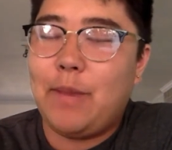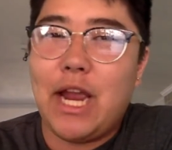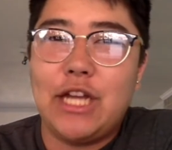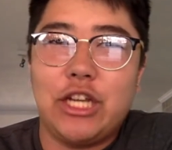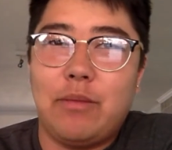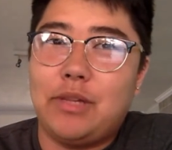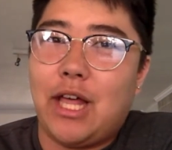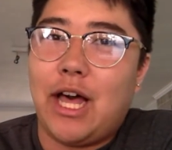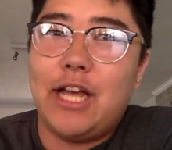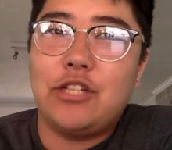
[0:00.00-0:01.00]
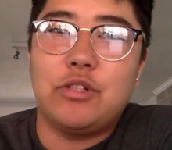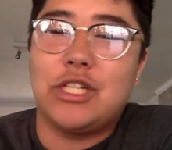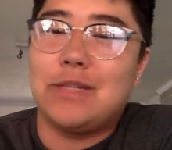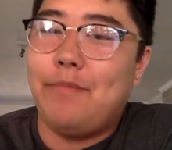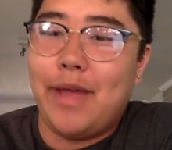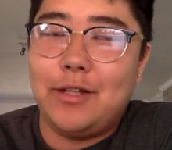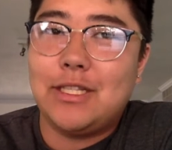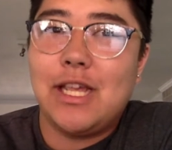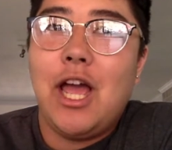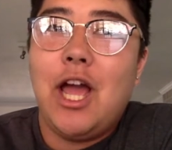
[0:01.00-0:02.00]
Mary J. Blige would just
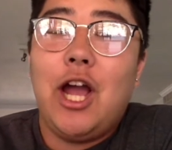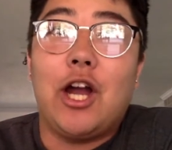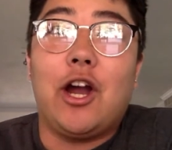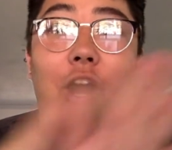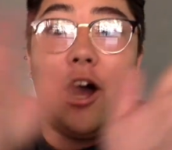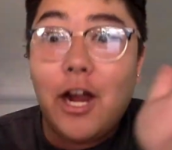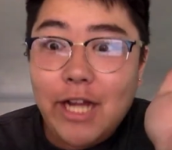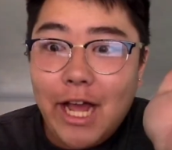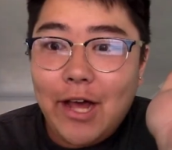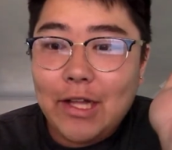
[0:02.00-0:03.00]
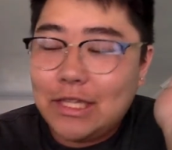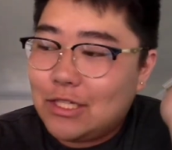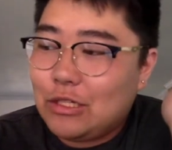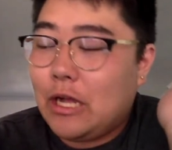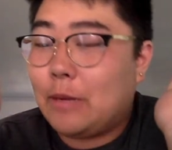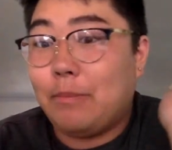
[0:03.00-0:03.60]
belt her heart out in the song.